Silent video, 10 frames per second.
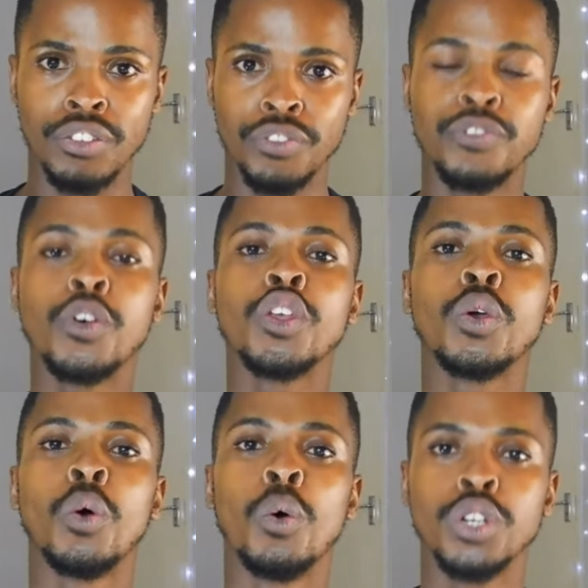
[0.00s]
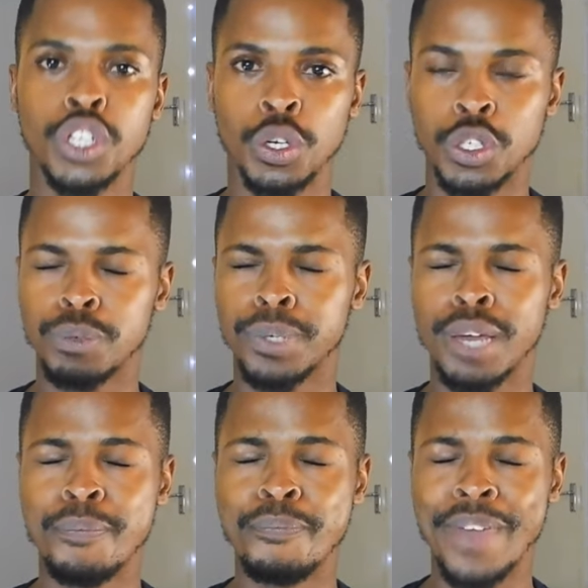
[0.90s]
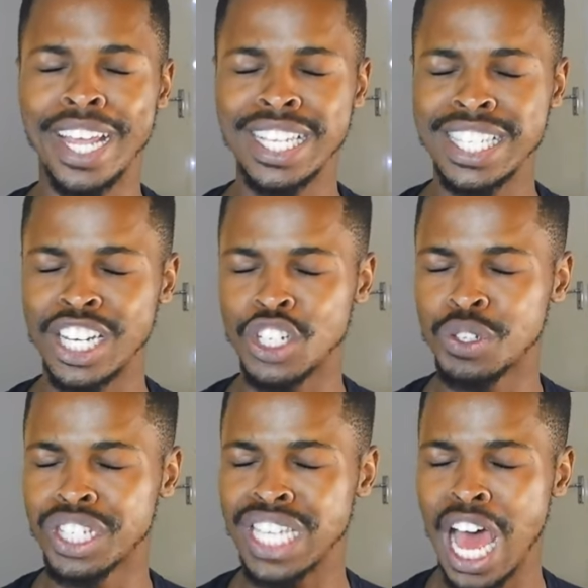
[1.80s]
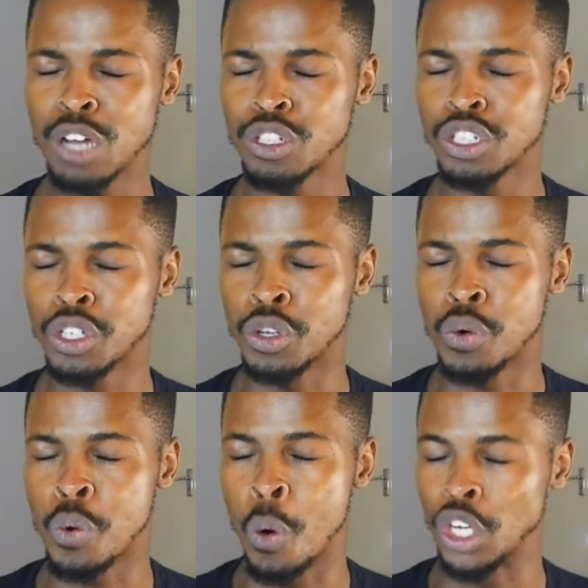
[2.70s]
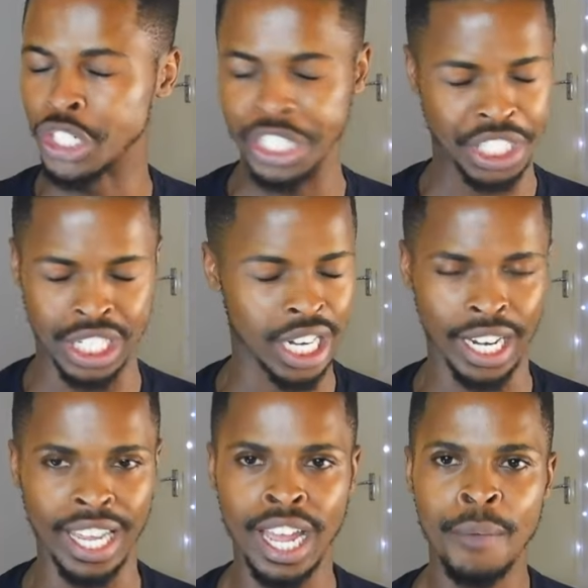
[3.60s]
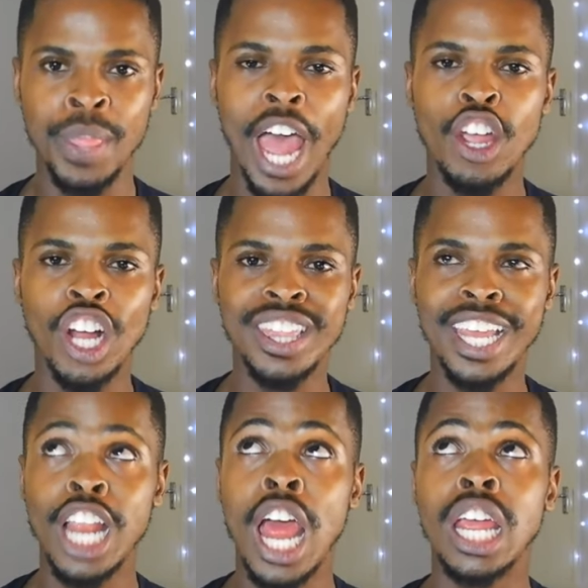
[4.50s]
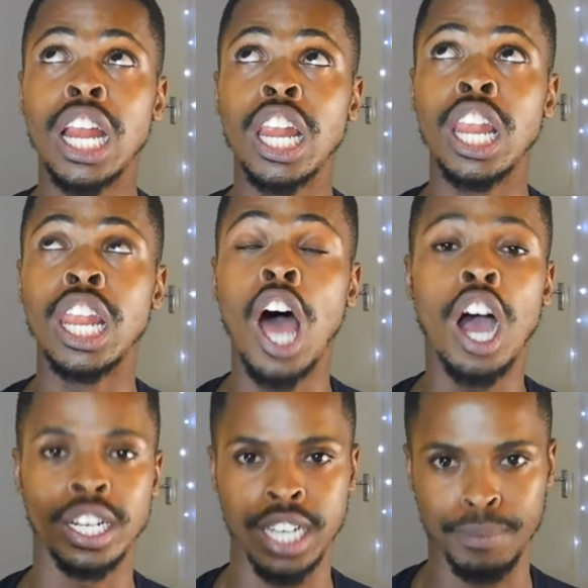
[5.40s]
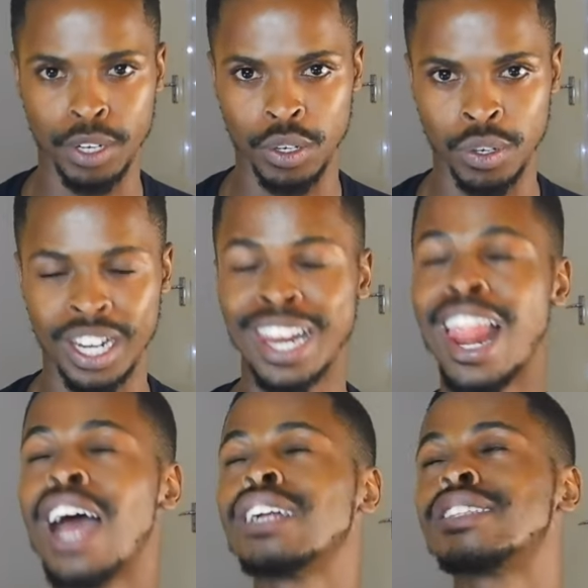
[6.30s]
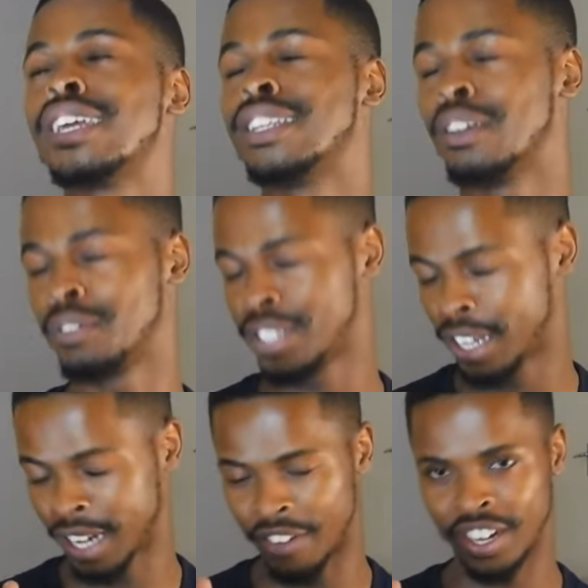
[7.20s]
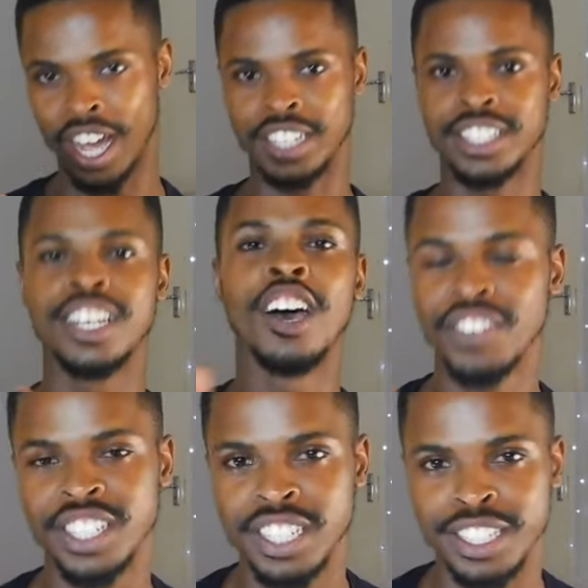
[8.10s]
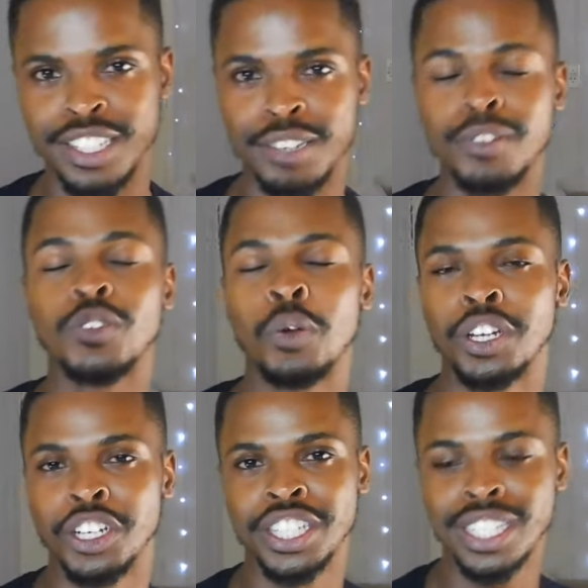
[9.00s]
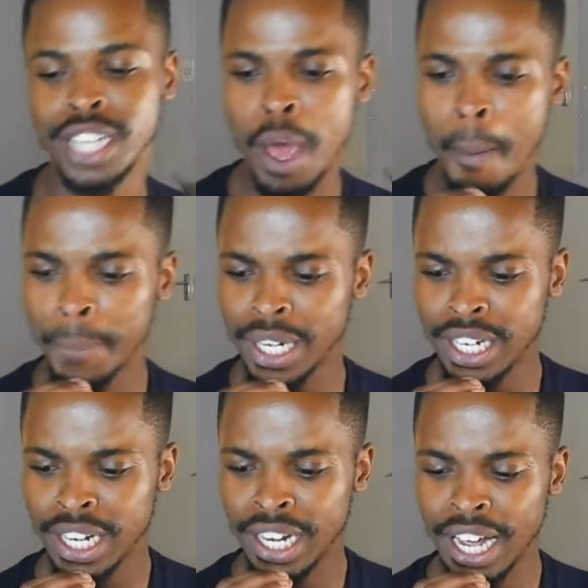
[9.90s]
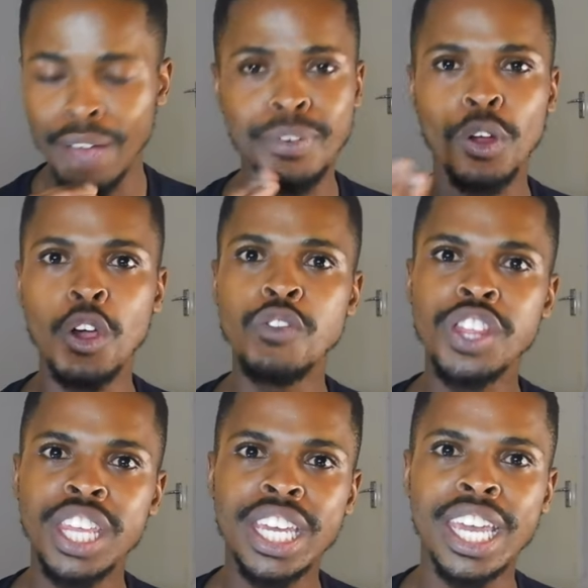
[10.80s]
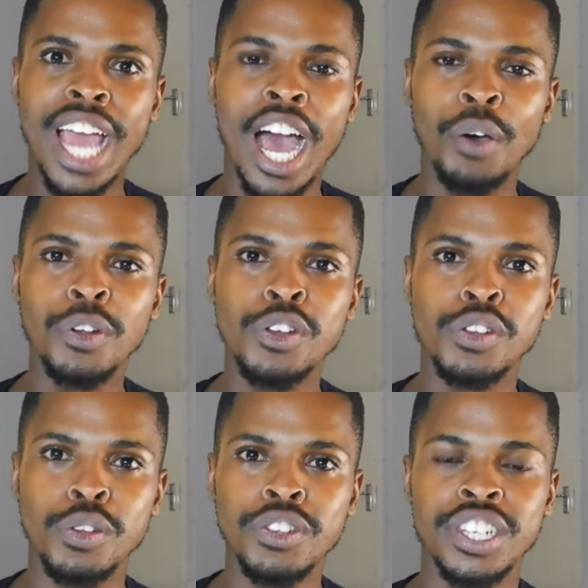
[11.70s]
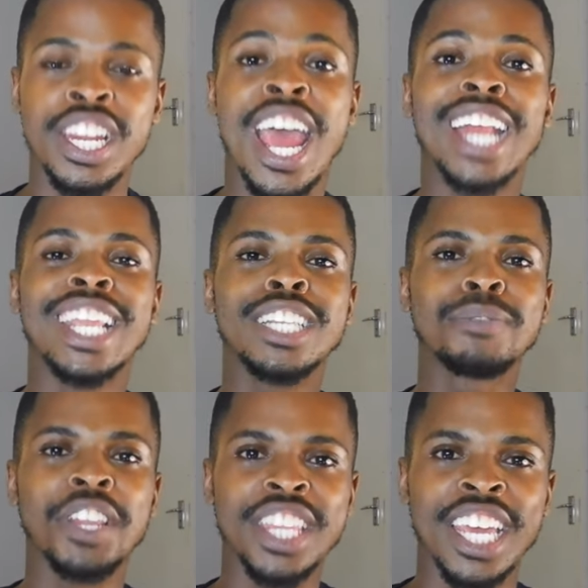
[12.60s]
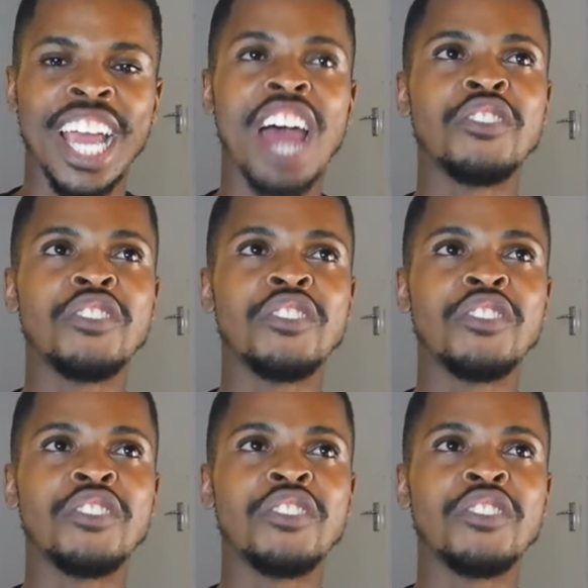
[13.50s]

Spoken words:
For your audio to be amazing, to sound gorgeous, darling, I got that long time ago. Long they don't say in Afrikaans. Obviously, it's talking nonsense. But I've been overthinking how to use it. And that's my thing. I